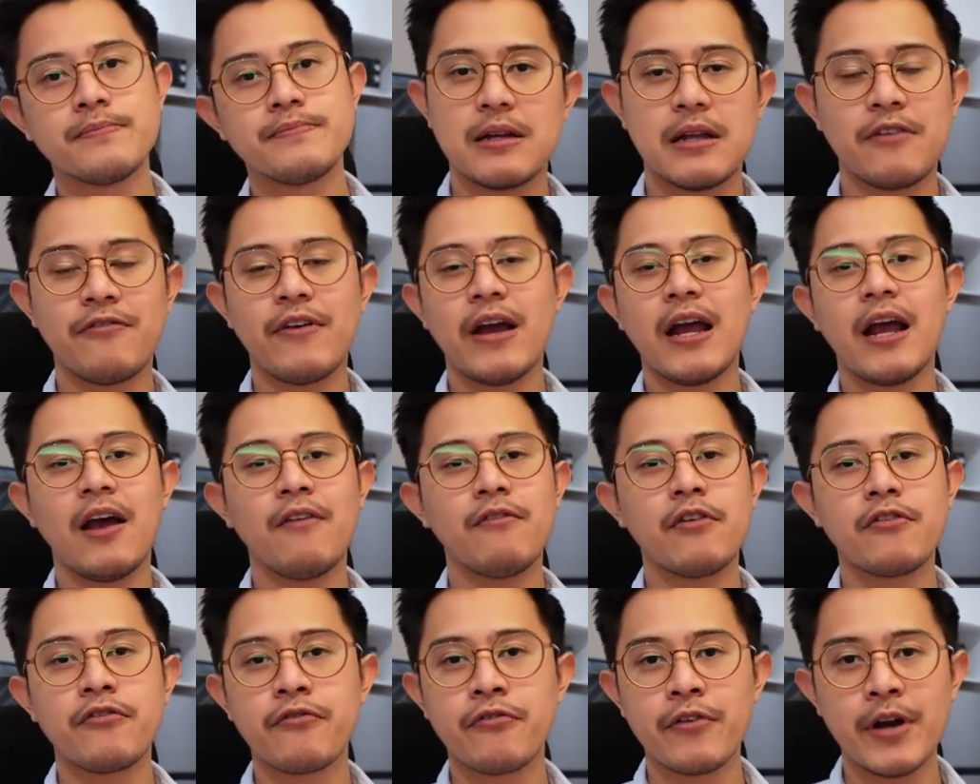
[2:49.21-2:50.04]
If I have
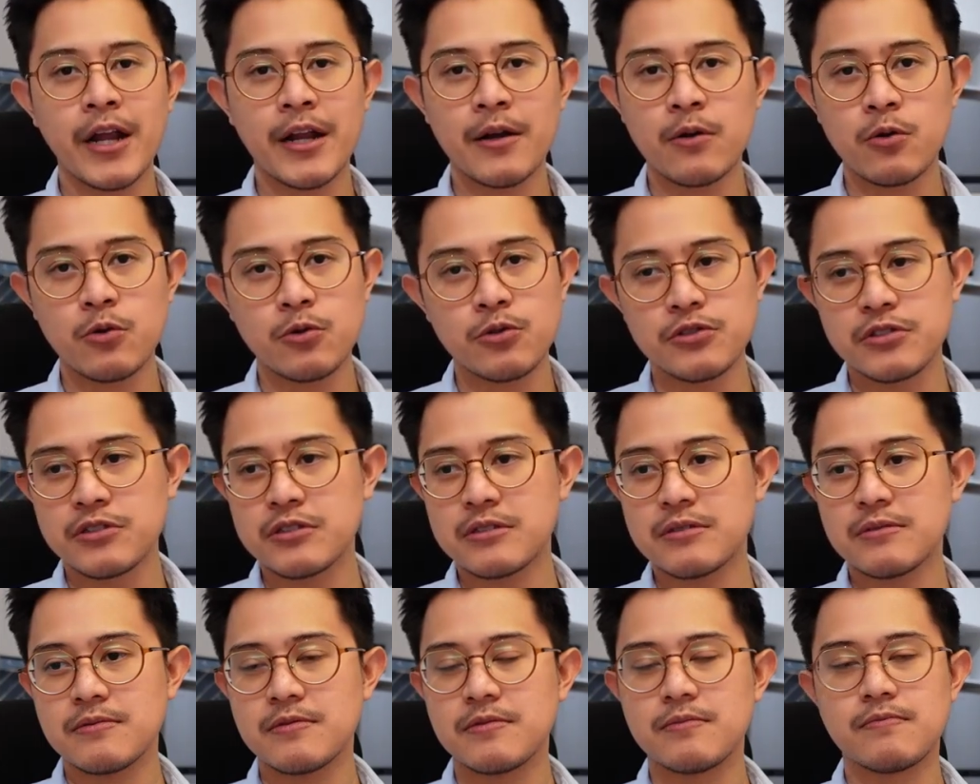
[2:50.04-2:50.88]
a friend
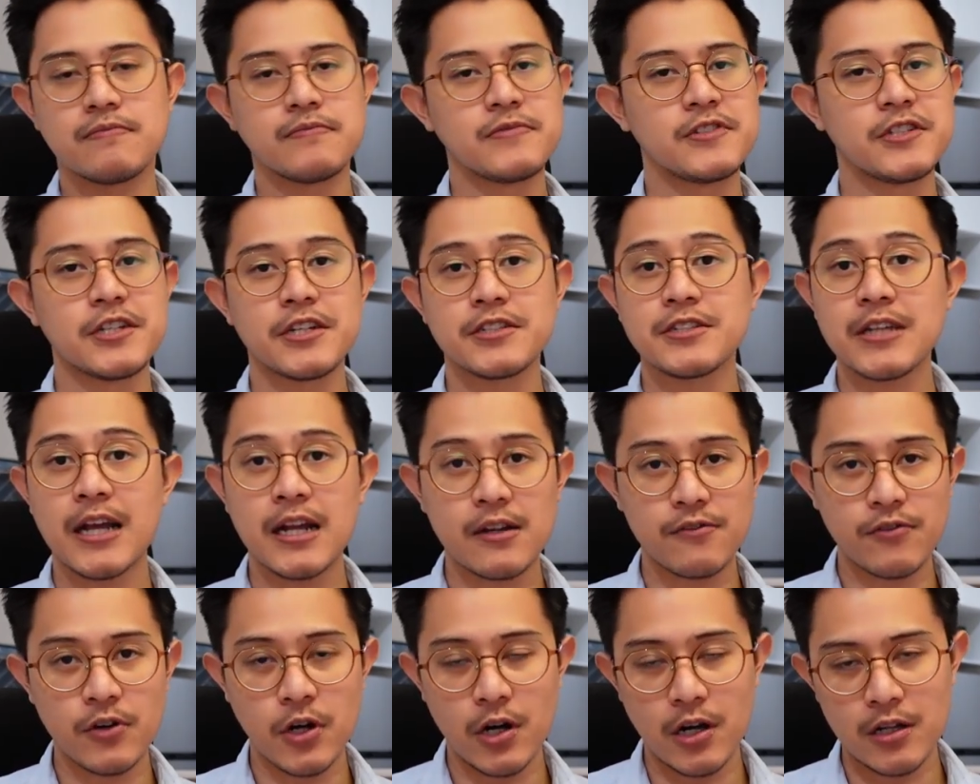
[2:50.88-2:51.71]
who's just out
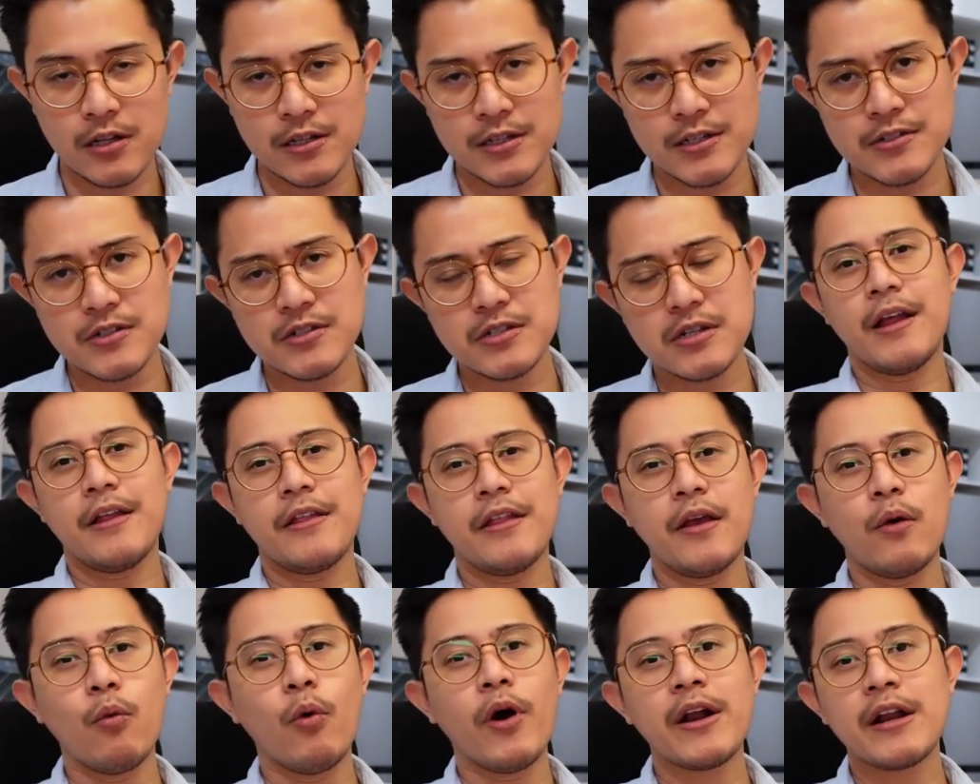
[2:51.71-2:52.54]
of college,
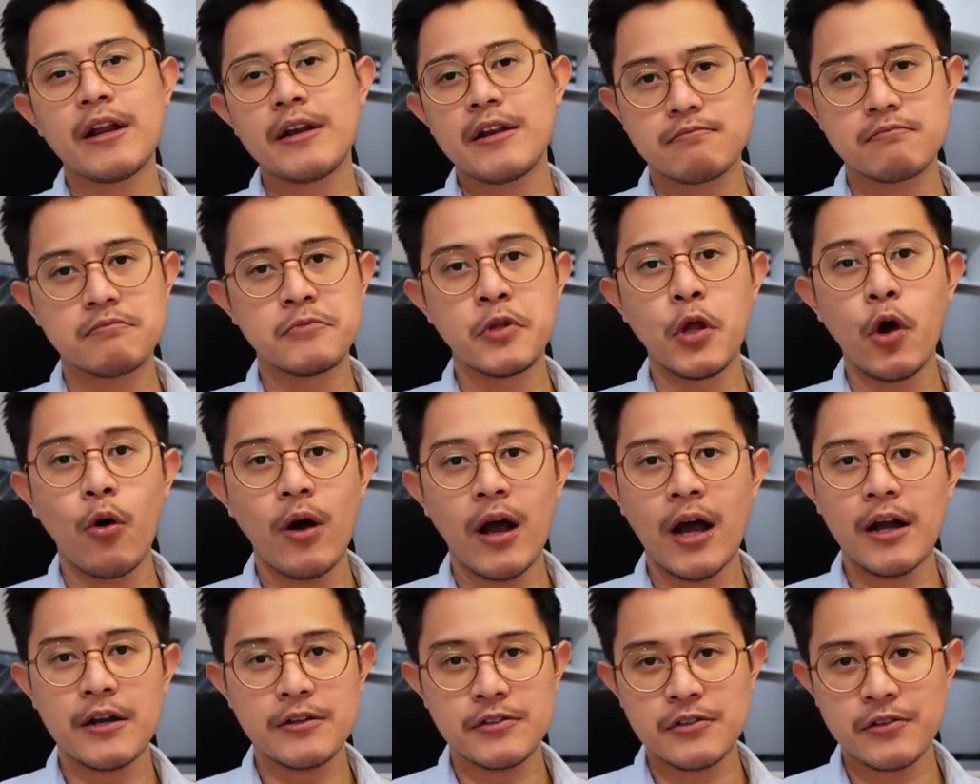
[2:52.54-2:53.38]
they wanted to know
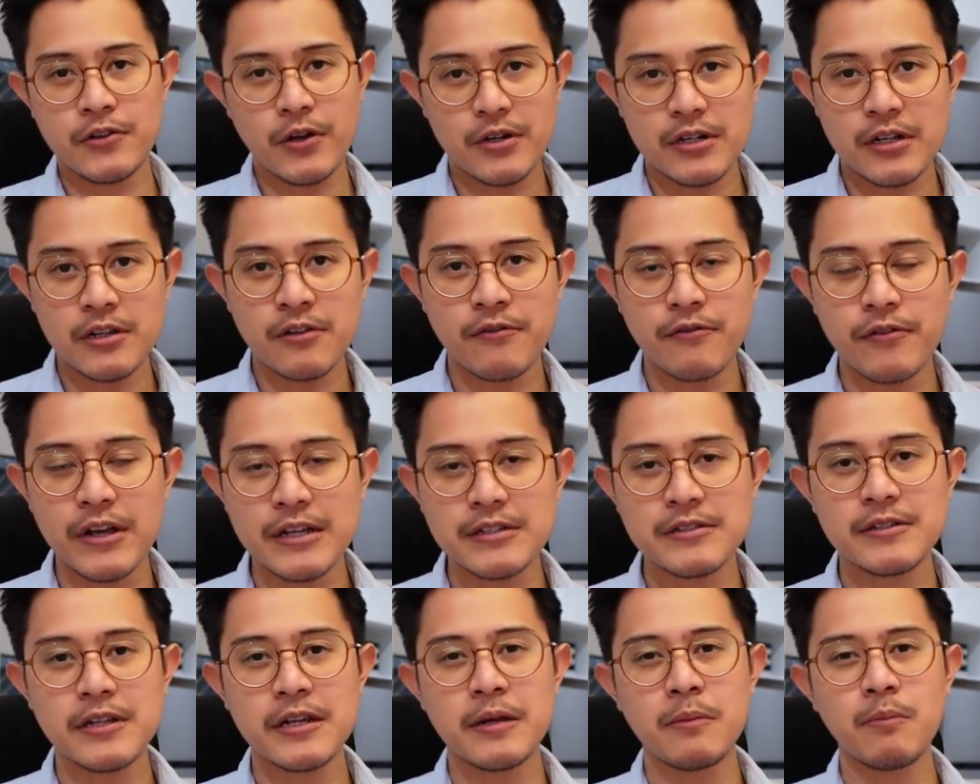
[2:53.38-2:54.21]
how to start
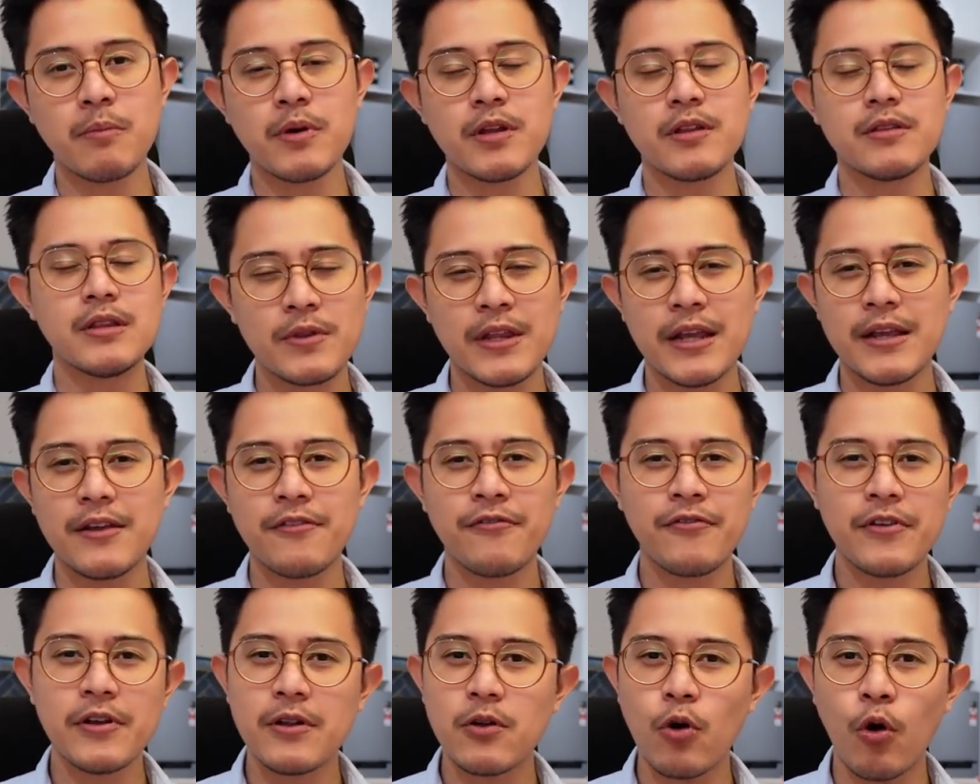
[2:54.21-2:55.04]
investing, but they
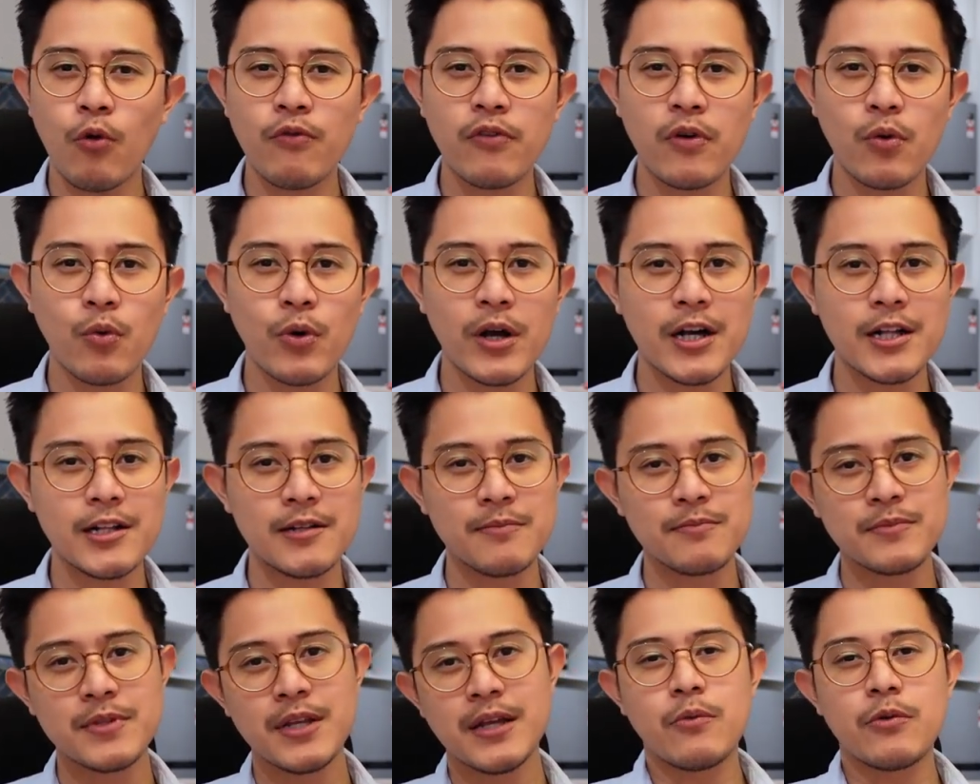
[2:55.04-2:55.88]
feel
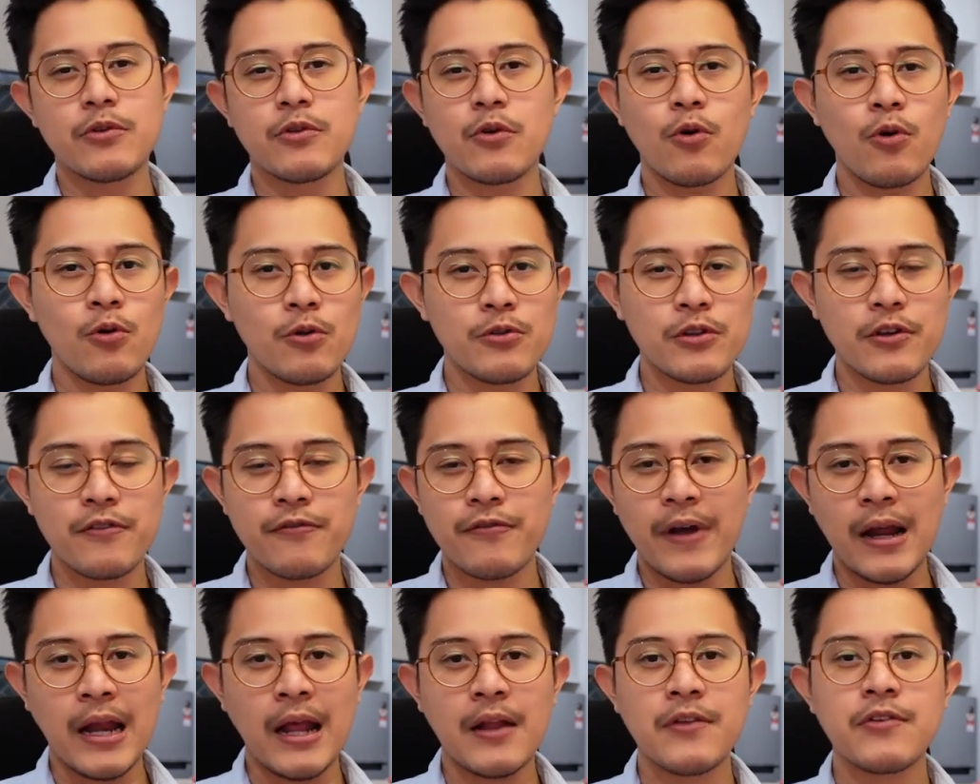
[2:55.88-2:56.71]
overwhelmed with all the
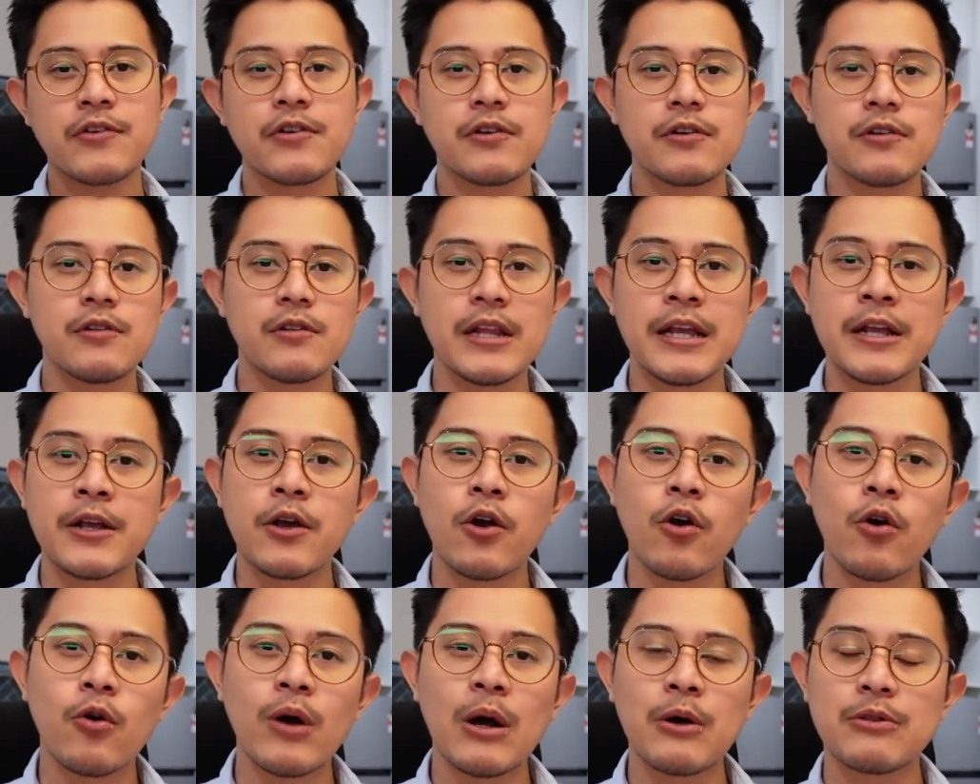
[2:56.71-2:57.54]
financial
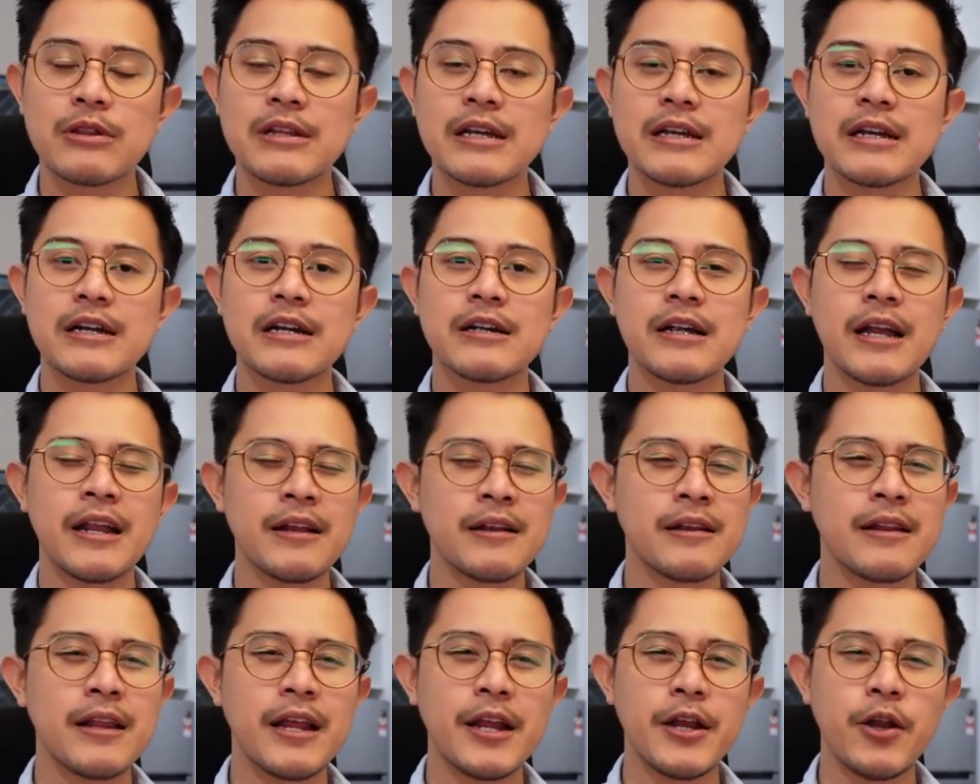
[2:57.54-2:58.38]
lingo out there
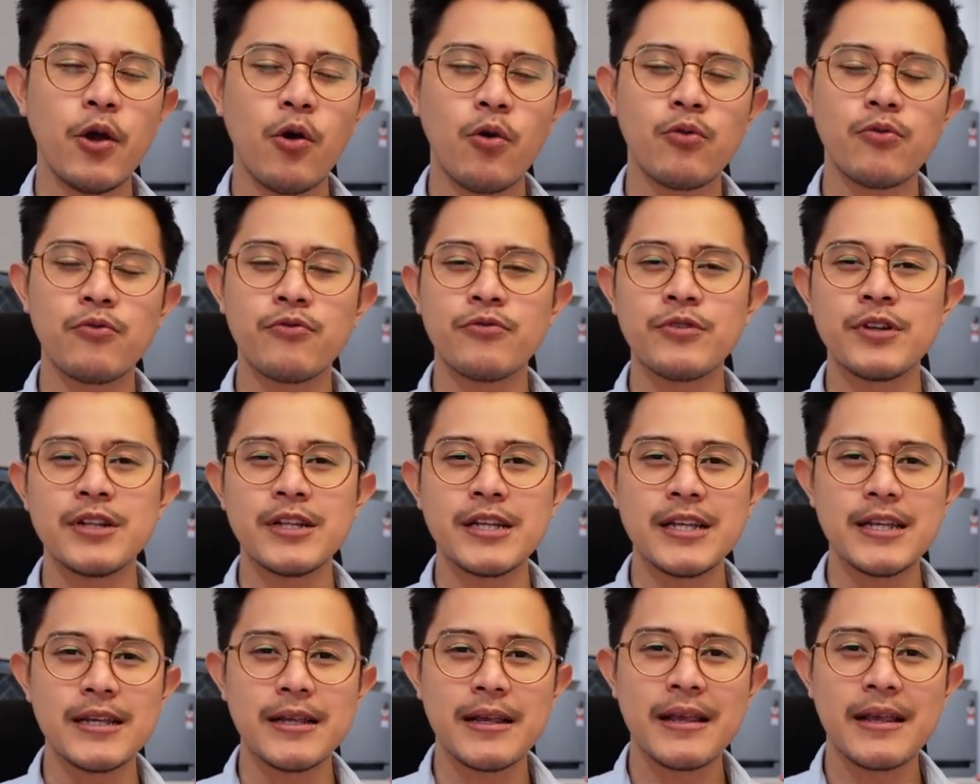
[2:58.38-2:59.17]
and they don't really